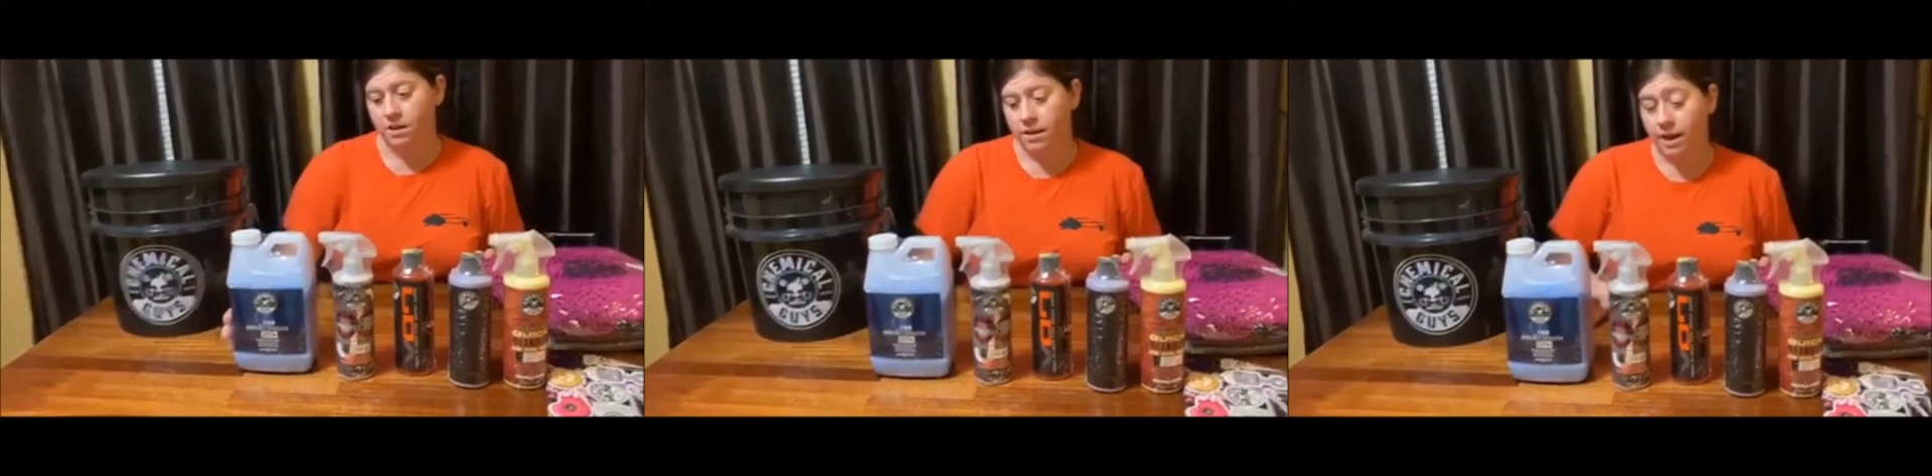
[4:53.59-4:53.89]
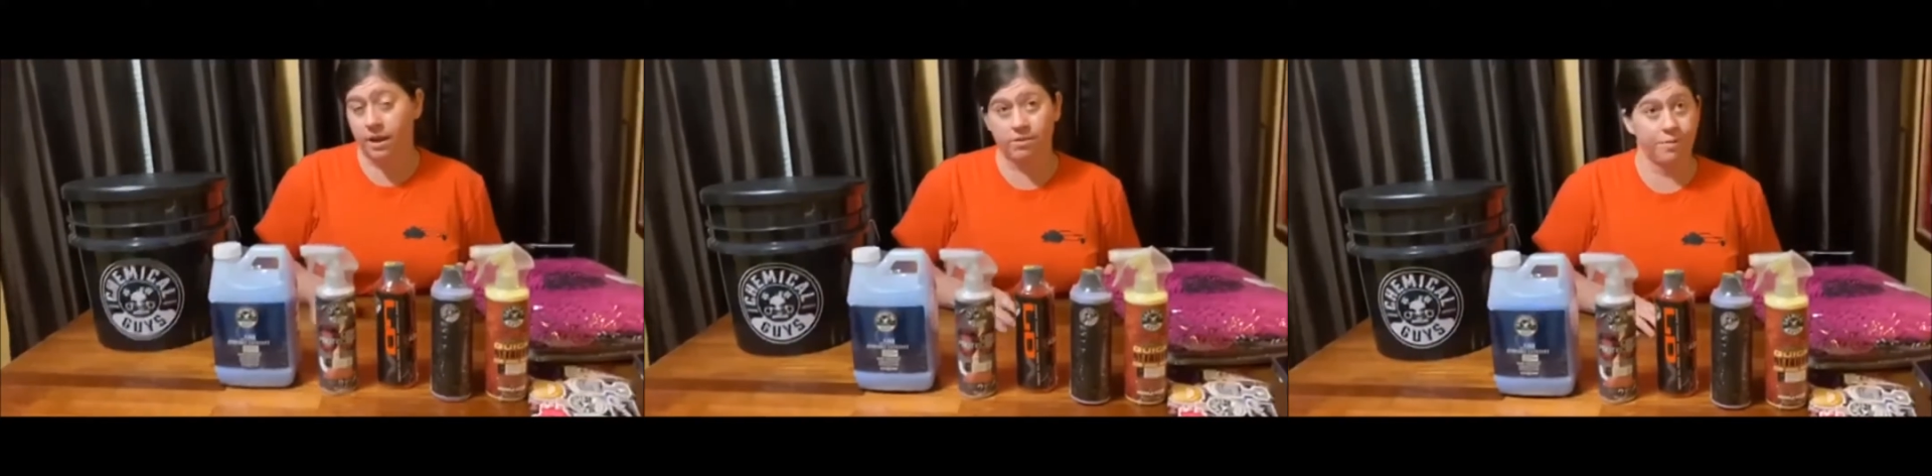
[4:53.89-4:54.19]

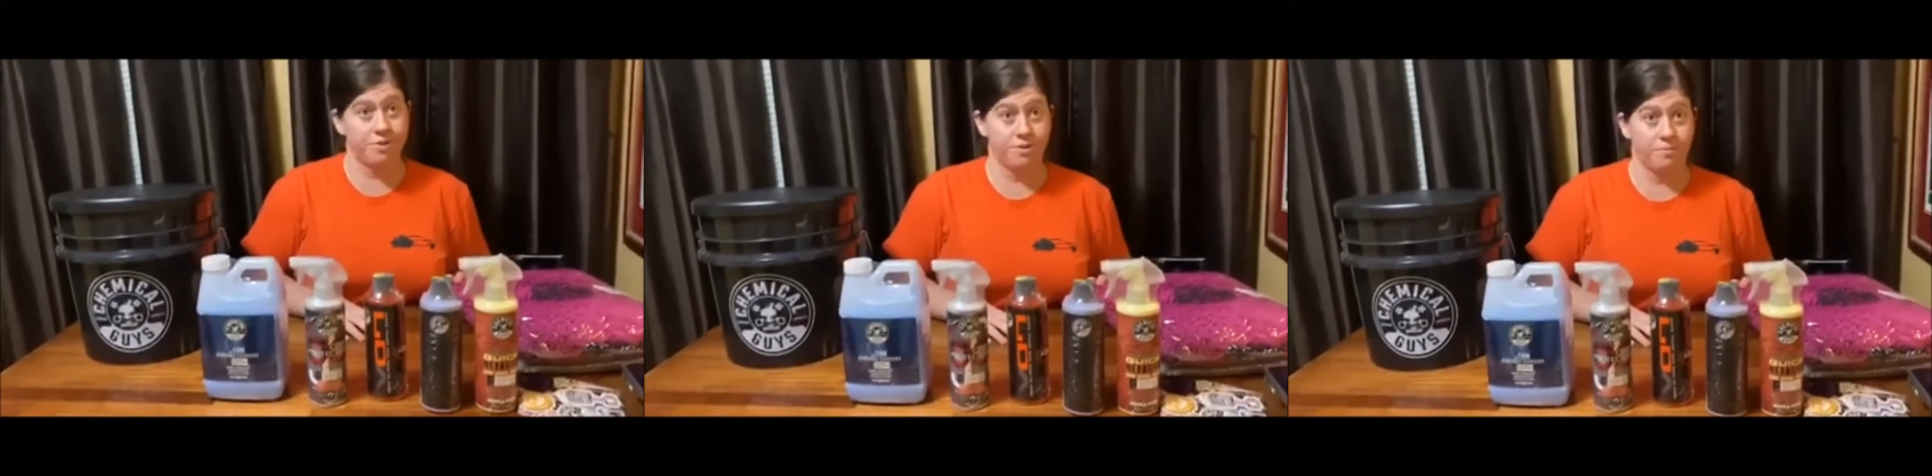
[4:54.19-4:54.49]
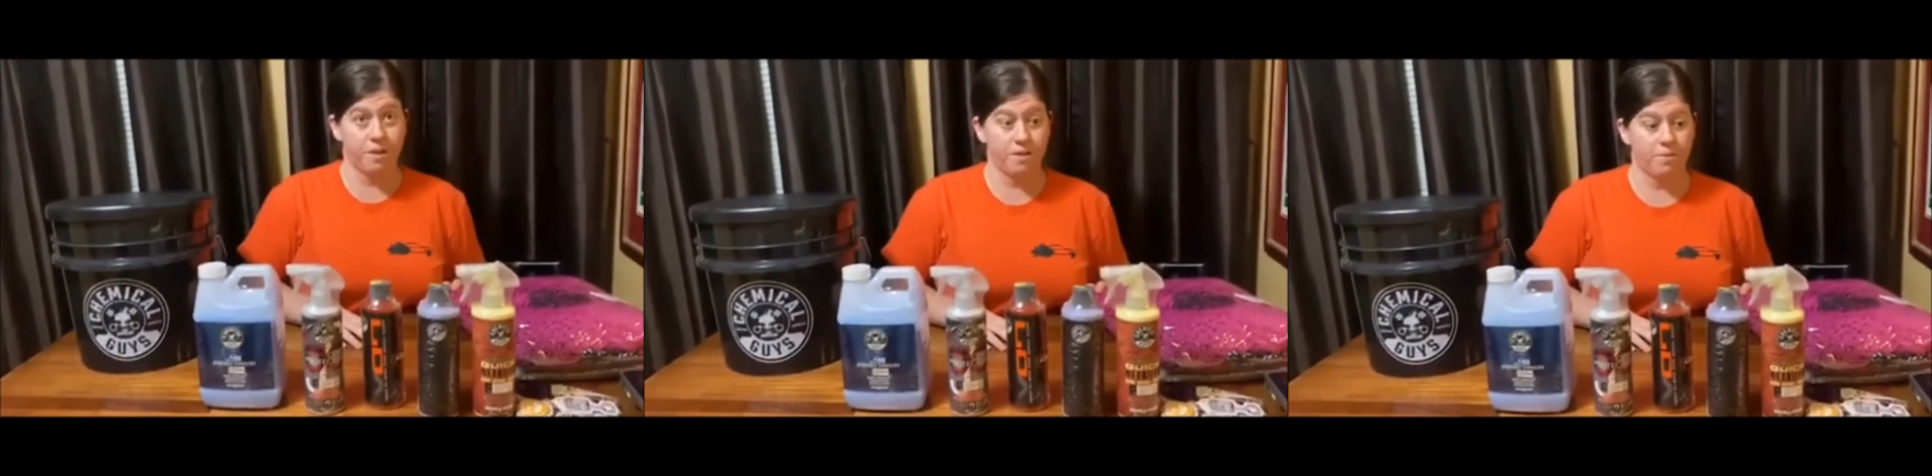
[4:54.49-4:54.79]
I guess we
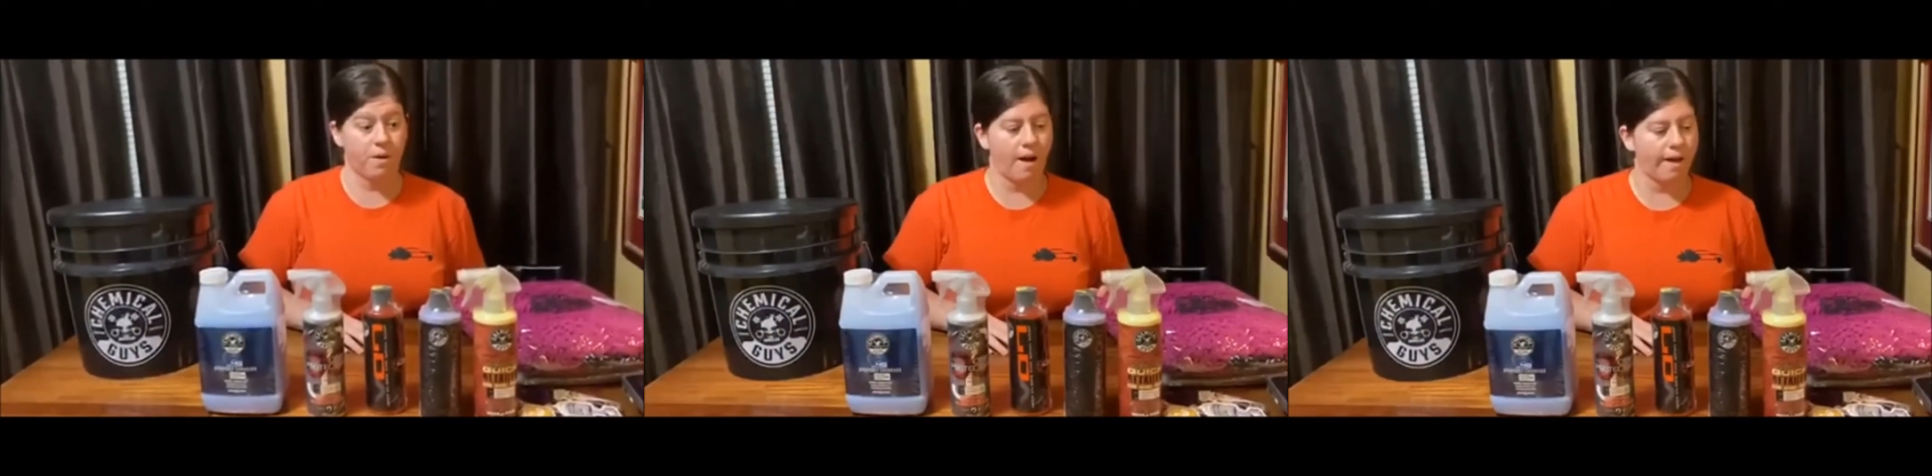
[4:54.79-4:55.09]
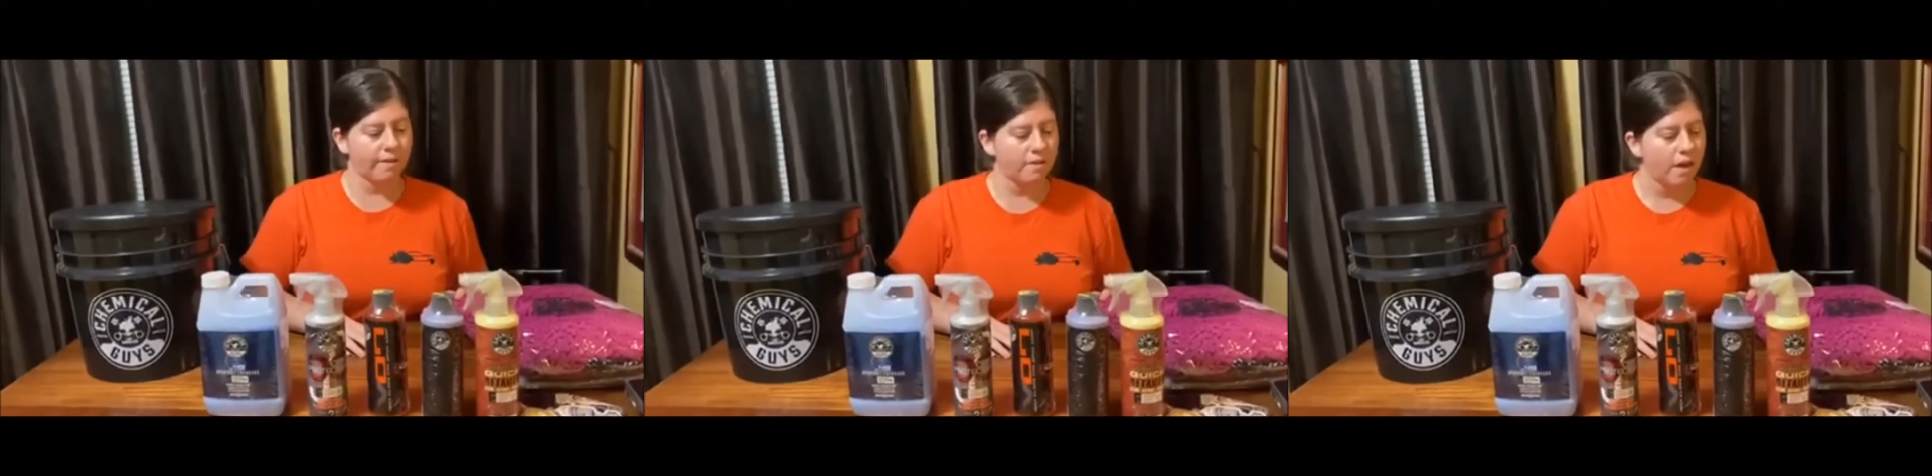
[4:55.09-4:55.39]
shouldn't be surprised.